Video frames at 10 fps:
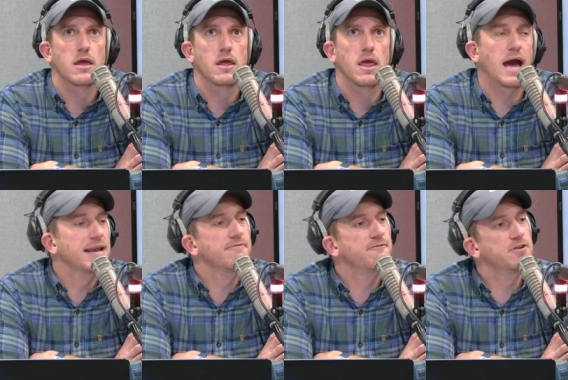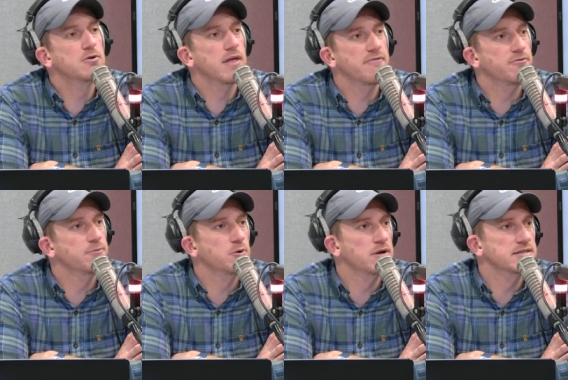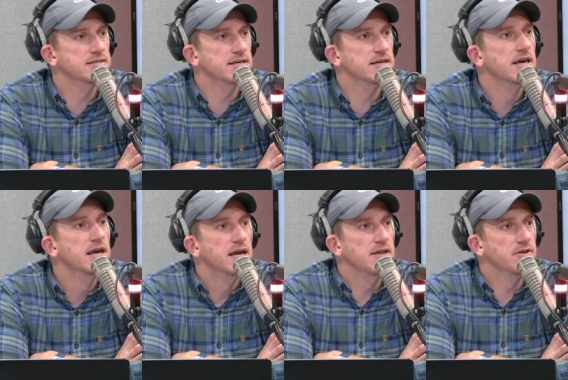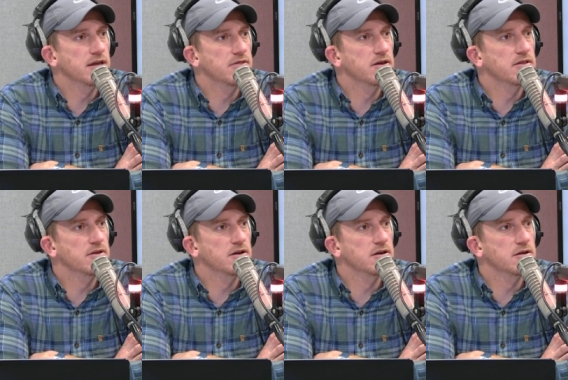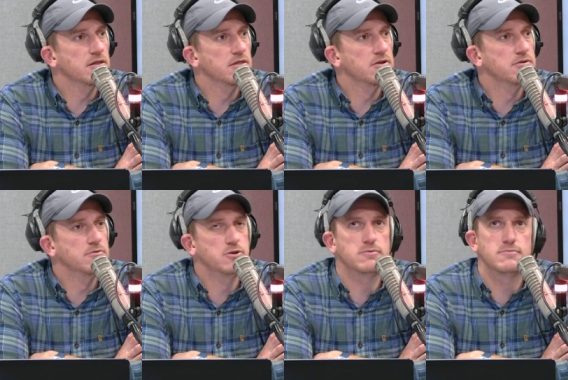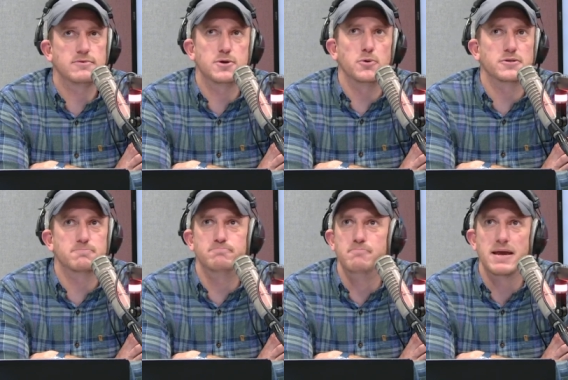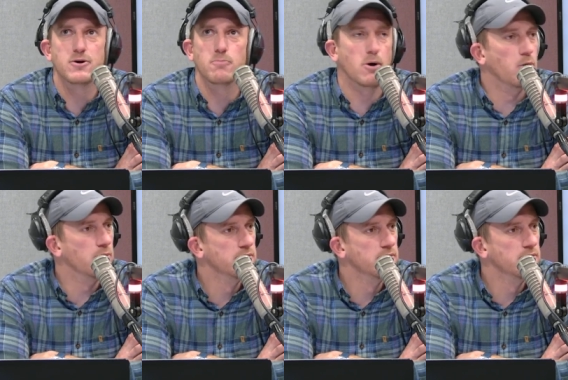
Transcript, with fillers: I didn't feel that from UNC in the in the the the Duke's Mayo Bowl.